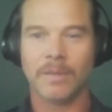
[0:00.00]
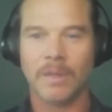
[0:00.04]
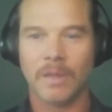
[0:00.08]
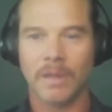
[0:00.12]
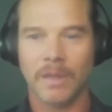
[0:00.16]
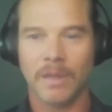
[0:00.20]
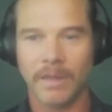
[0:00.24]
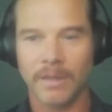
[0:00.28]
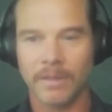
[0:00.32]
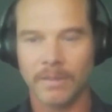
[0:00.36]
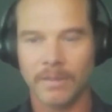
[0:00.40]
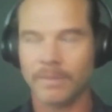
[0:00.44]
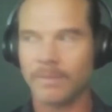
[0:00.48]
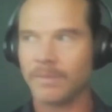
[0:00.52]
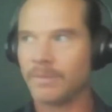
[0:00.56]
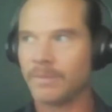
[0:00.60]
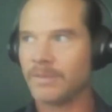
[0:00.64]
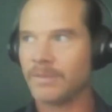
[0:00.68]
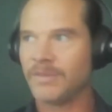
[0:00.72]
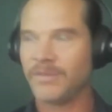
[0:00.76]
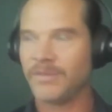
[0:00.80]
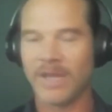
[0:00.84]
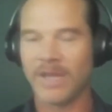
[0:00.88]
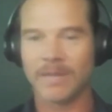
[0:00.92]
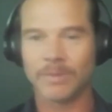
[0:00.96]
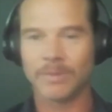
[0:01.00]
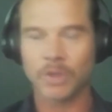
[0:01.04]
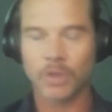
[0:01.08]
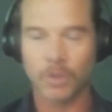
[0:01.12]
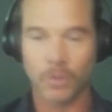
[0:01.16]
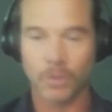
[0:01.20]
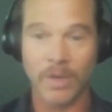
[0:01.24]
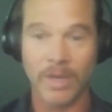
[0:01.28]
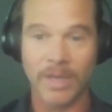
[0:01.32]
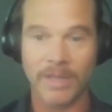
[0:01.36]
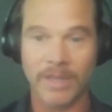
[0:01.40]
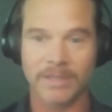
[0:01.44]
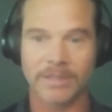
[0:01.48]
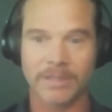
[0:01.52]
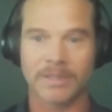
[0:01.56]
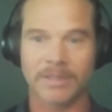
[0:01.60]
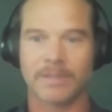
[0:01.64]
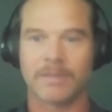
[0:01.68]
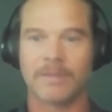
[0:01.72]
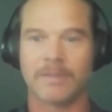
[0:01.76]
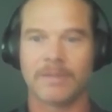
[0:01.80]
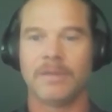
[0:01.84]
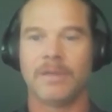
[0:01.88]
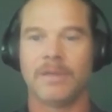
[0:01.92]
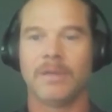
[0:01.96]
and develop
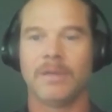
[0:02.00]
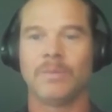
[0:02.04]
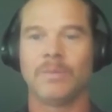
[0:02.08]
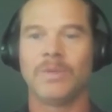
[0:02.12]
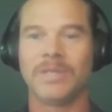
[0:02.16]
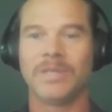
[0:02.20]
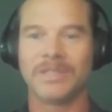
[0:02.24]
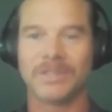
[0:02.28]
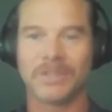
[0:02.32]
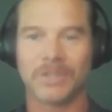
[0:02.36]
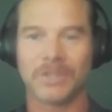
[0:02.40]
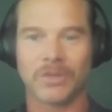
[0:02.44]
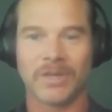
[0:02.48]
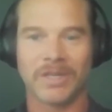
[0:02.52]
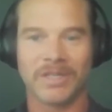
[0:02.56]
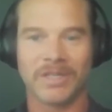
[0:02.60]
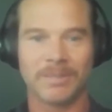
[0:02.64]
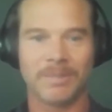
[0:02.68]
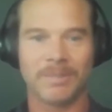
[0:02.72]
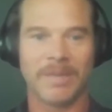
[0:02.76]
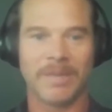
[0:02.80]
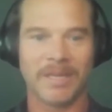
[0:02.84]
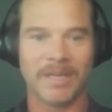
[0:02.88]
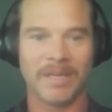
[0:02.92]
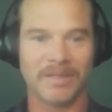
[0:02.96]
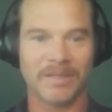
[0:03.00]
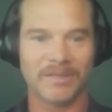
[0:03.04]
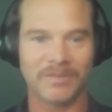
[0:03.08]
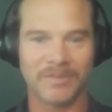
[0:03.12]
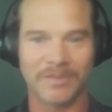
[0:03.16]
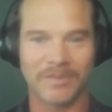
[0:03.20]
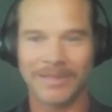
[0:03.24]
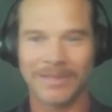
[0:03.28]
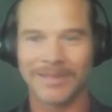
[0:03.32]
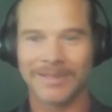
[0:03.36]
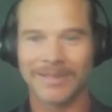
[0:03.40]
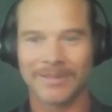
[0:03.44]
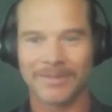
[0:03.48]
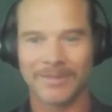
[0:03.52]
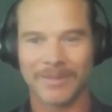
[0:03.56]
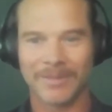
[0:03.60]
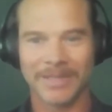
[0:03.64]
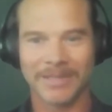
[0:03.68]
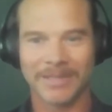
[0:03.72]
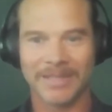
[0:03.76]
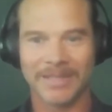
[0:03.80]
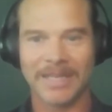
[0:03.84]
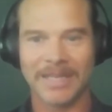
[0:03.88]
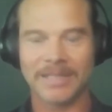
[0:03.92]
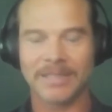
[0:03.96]
trust. And what is trust made of,
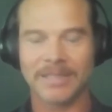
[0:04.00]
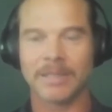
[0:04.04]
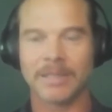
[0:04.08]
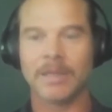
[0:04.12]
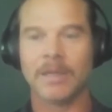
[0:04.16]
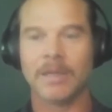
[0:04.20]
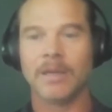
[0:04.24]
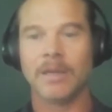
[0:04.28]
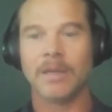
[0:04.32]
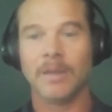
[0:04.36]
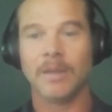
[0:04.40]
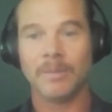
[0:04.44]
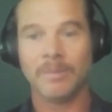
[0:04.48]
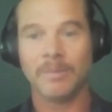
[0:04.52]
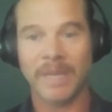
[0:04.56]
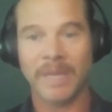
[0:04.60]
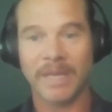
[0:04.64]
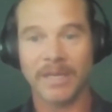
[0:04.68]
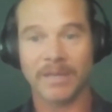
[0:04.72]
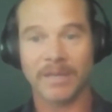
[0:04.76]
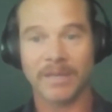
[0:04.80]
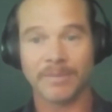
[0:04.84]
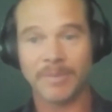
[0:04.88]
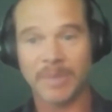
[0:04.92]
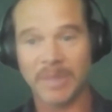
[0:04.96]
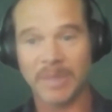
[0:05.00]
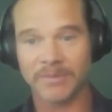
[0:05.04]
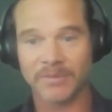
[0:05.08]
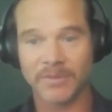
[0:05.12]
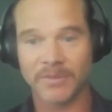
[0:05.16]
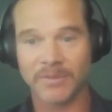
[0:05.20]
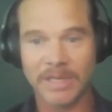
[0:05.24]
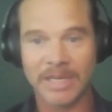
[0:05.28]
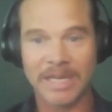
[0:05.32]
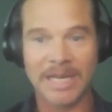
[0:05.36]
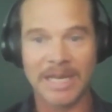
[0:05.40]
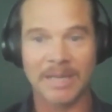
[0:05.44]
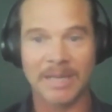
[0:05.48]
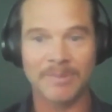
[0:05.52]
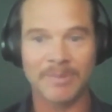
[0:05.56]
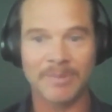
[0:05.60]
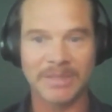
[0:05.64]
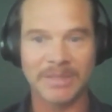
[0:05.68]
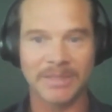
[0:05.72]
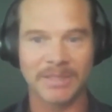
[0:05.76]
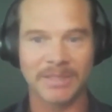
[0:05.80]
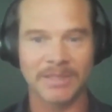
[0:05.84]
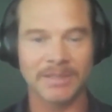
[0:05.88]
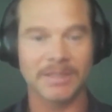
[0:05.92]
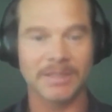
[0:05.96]
right? That's made up of
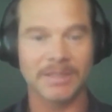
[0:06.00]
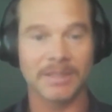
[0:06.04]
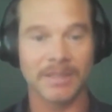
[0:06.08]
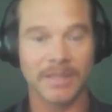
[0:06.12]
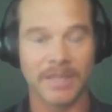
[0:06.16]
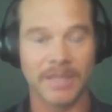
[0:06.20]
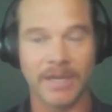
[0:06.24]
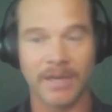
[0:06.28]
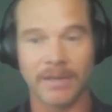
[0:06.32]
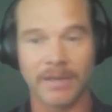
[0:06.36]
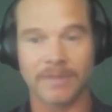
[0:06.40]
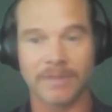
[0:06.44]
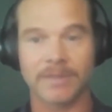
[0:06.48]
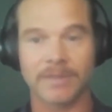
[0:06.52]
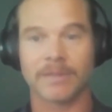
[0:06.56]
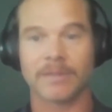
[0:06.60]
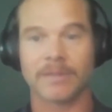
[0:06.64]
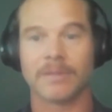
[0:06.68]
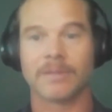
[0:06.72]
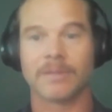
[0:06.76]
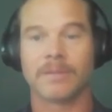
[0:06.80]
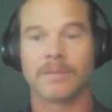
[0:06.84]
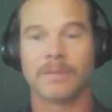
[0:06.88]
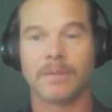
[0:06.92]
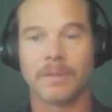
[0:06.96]
competence and character.